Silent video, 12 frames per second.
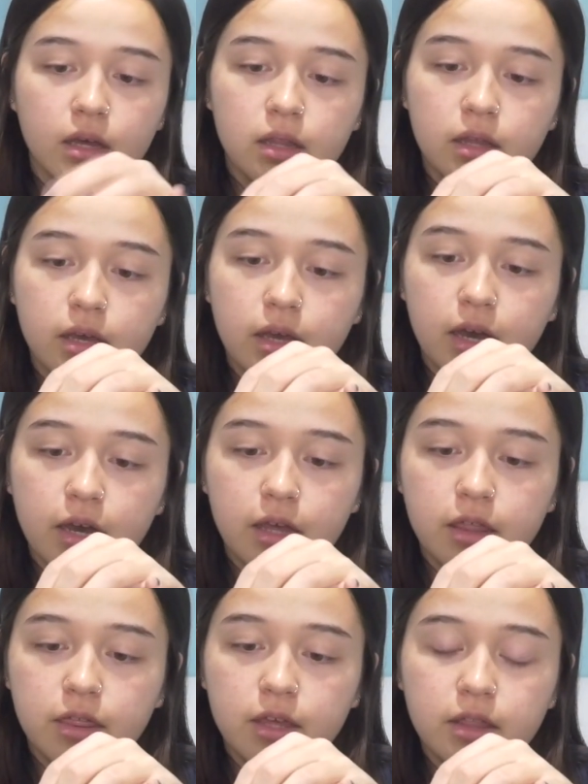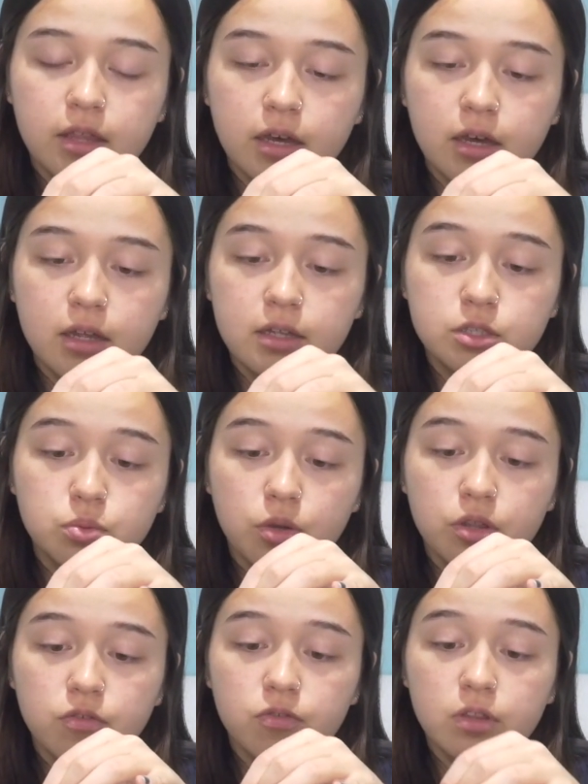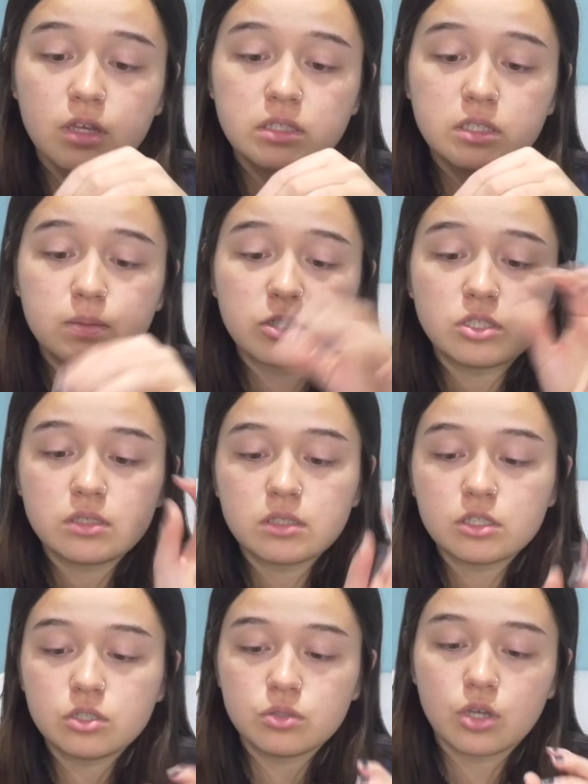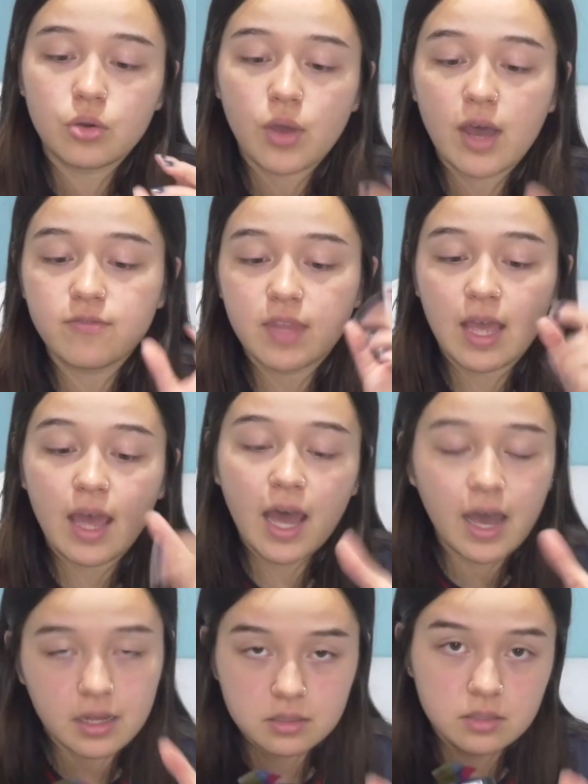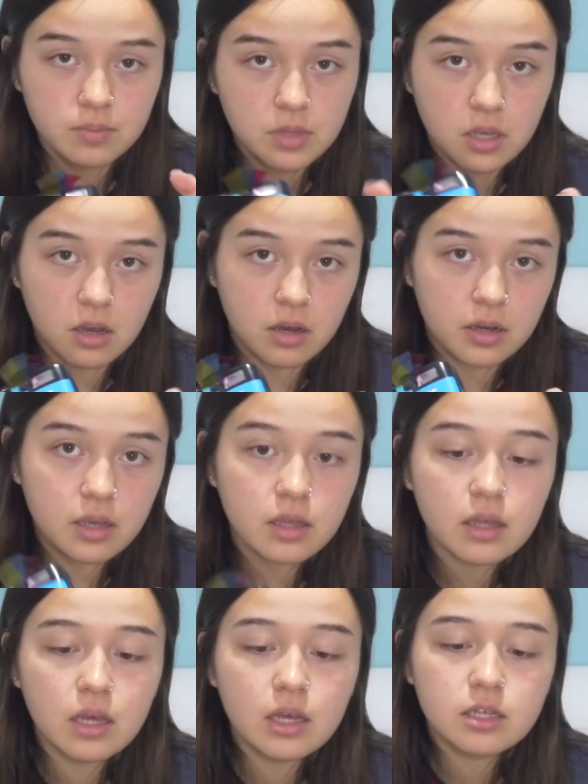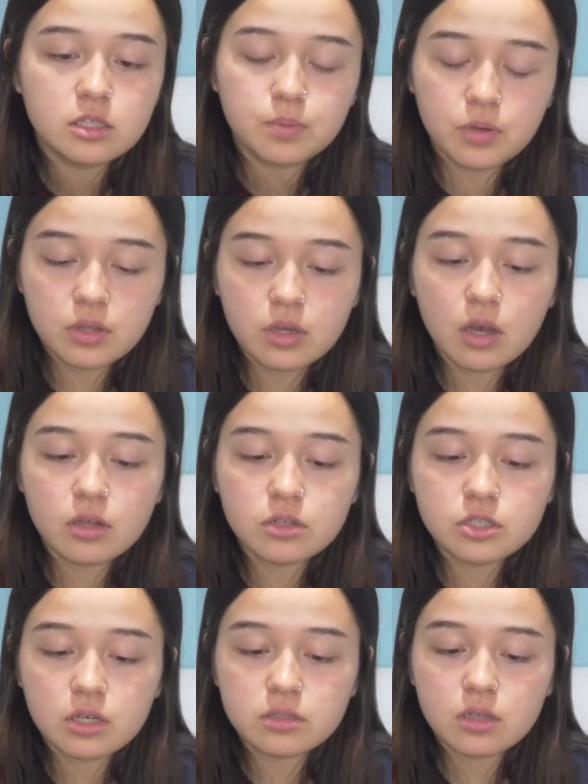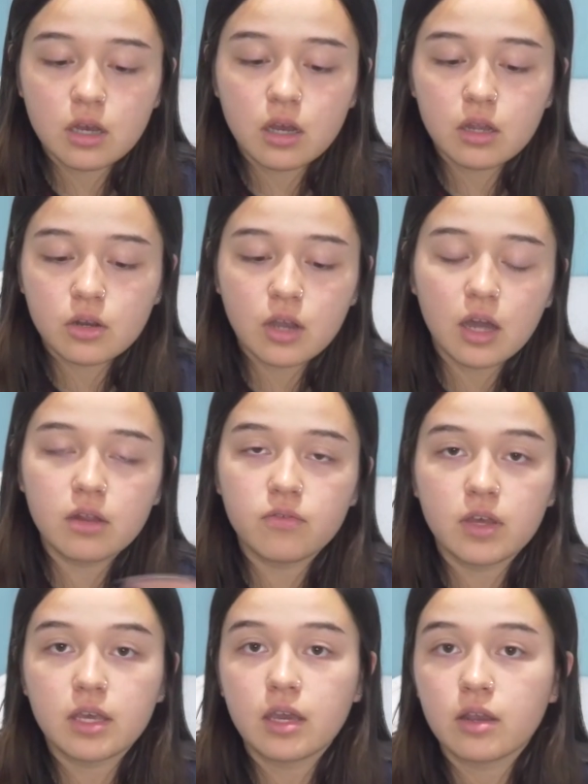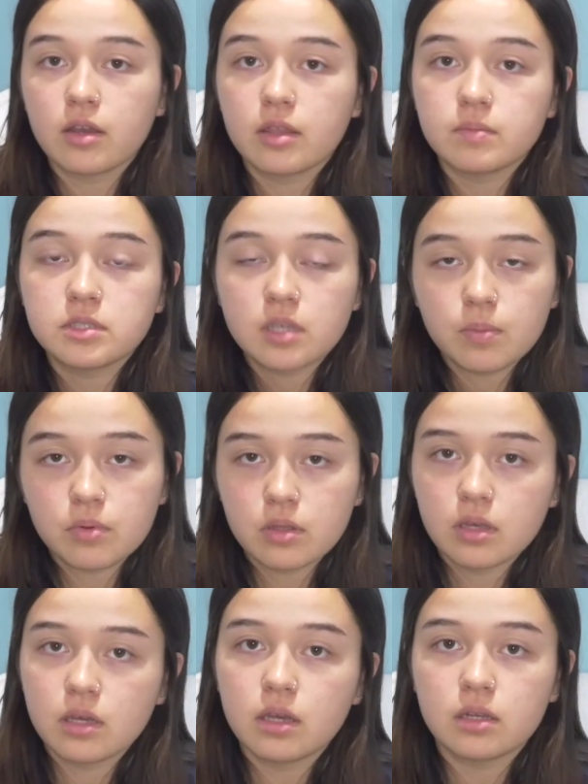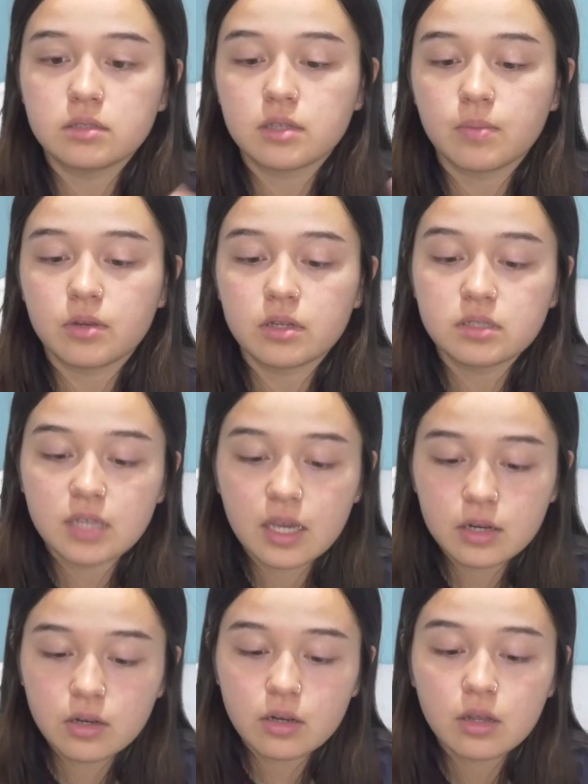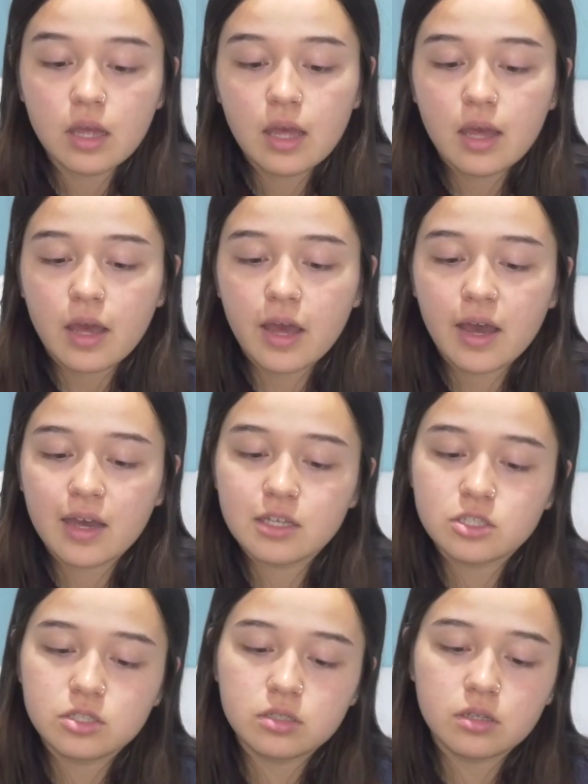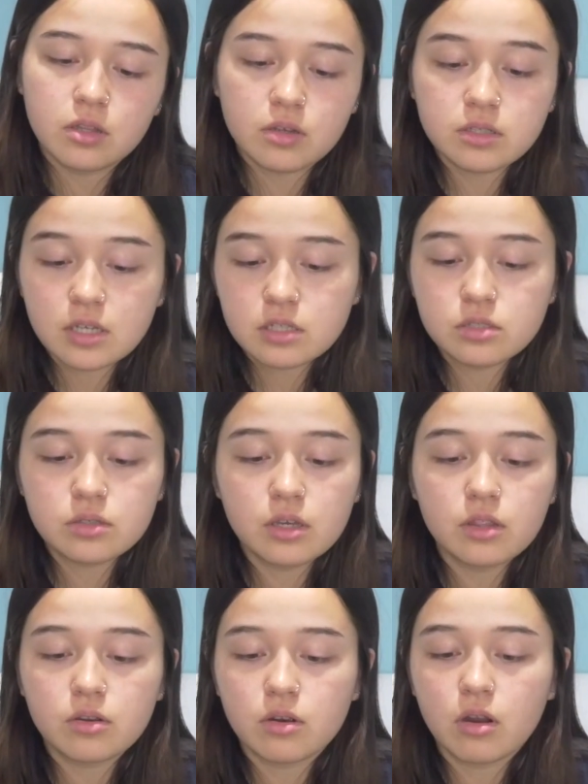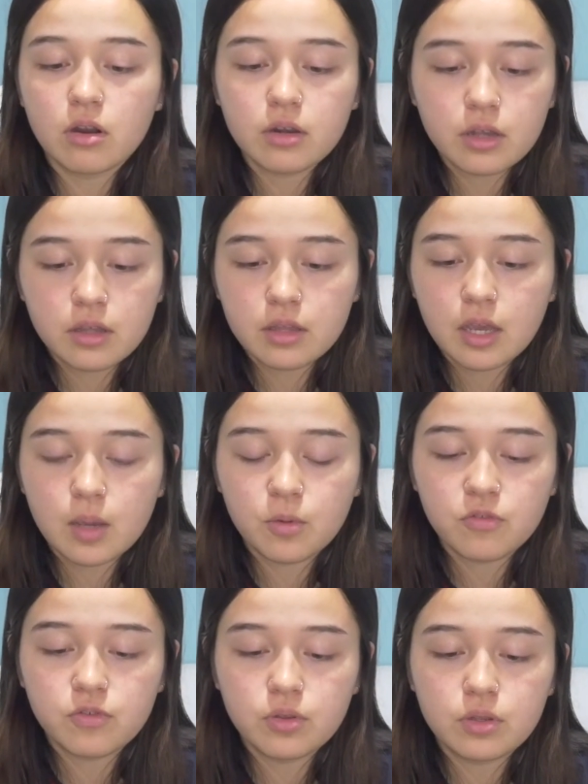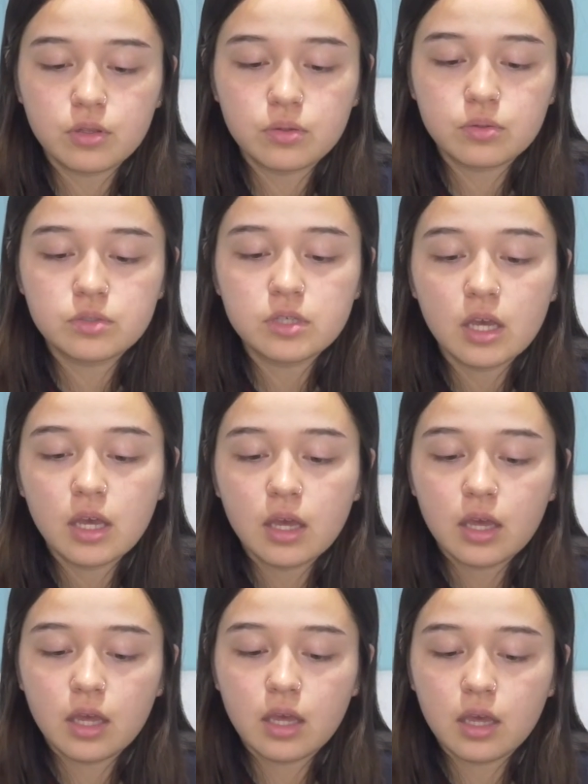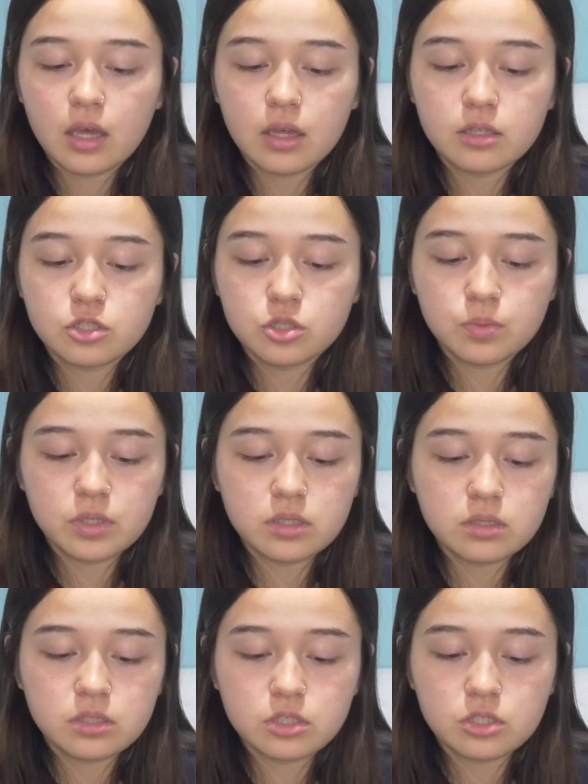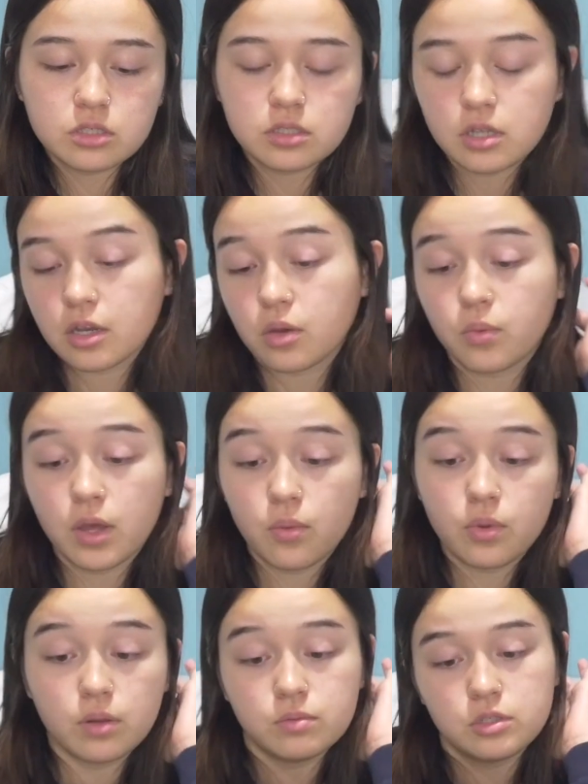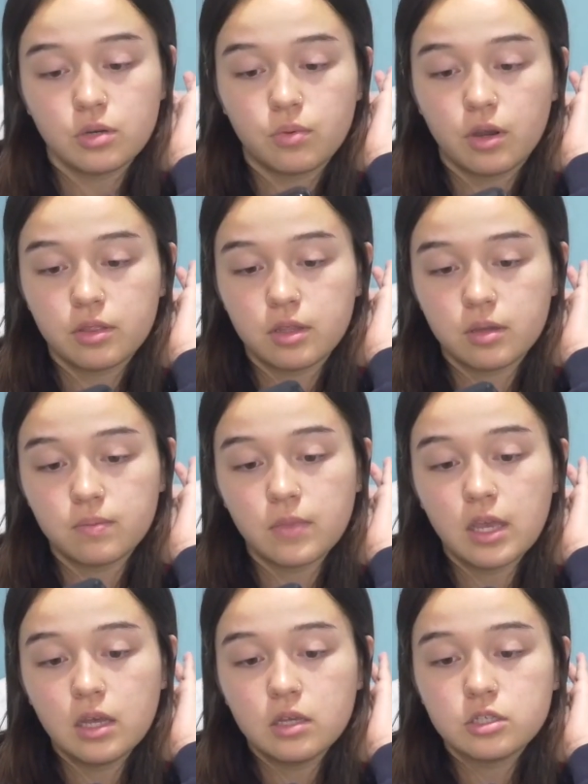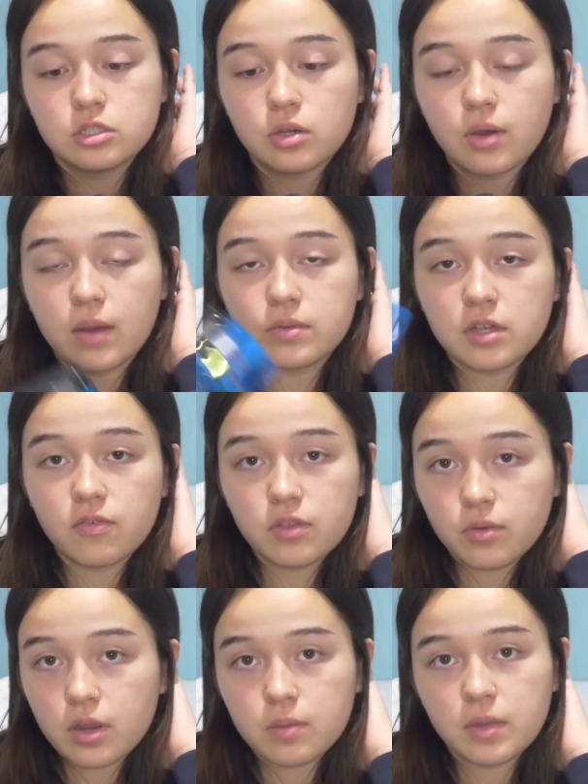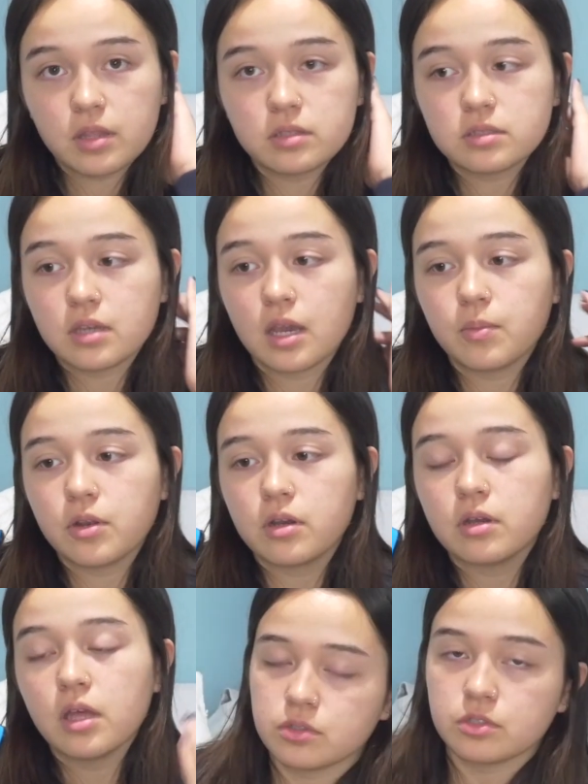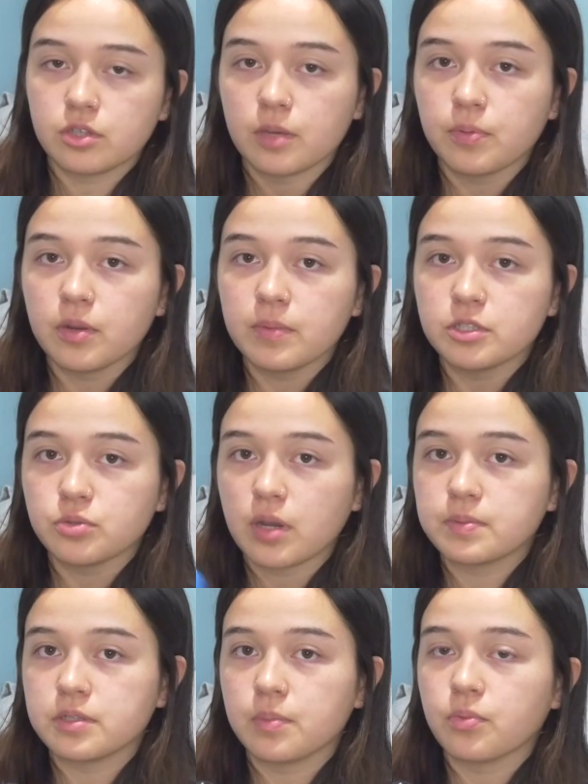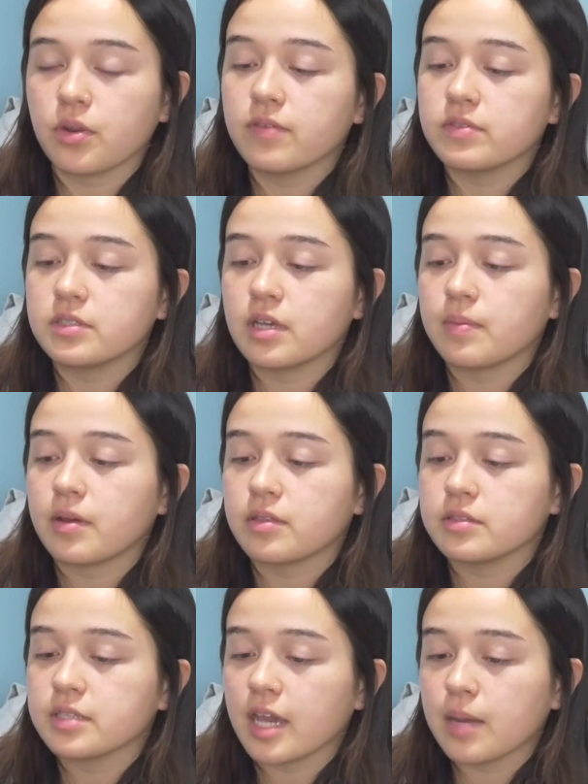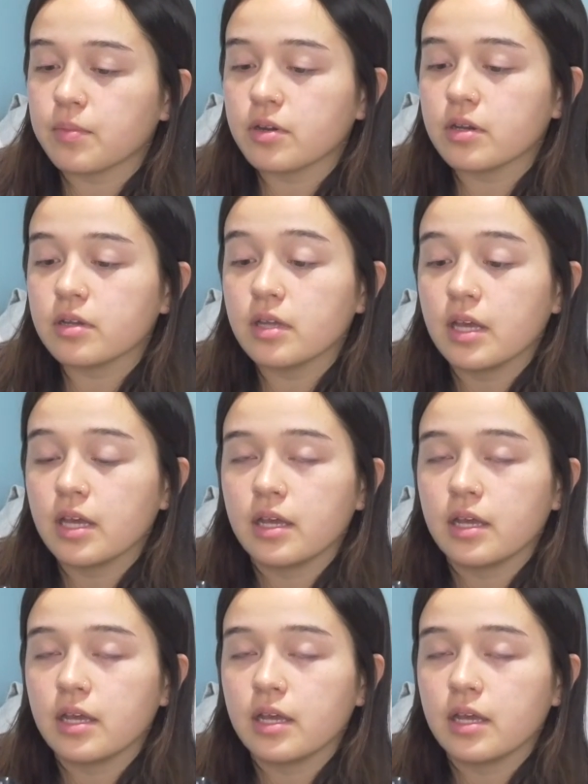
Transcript: Like, I think that it's worth it for this, especially since you don't have to add something on it to put the color gels on, or kind of like carry them separately in a separate container as just another accessory. They're already on the camera for you to use, and super easy to just tuck away when you don't want them. So I would definitely recommend this camera. So that pretty much wraps up what I have to say about this camera.